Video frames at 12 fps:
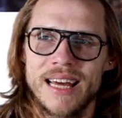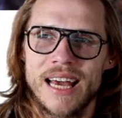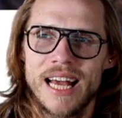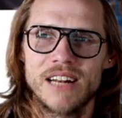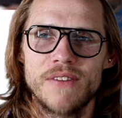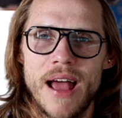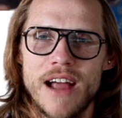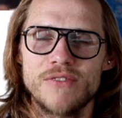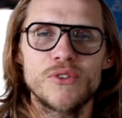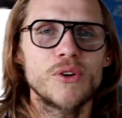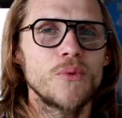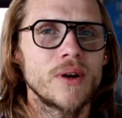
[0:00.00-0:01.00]
And if
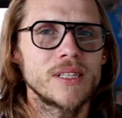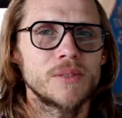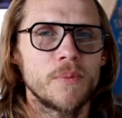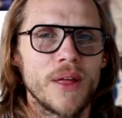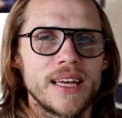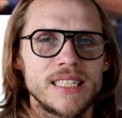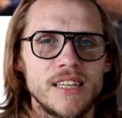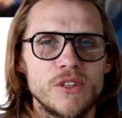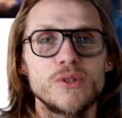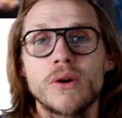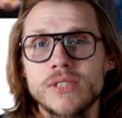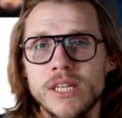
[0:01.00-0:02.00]
everyone is playing,
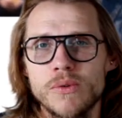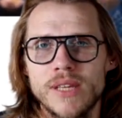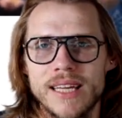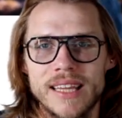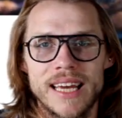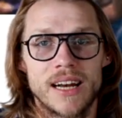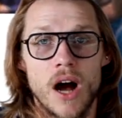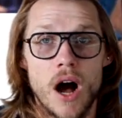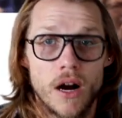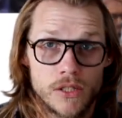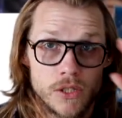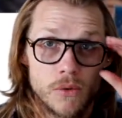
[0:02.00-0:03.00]
you don't see it with the Atlanta
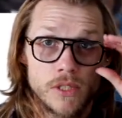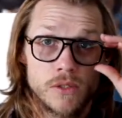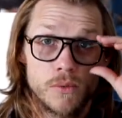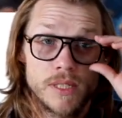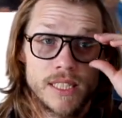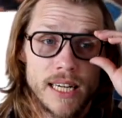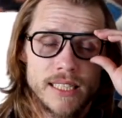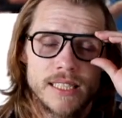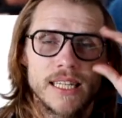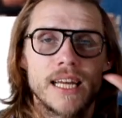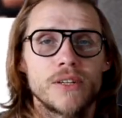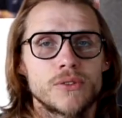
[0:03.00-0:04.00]
Hawks. So when Dyson
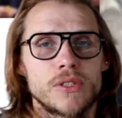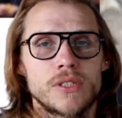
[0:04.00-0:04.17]
Daniels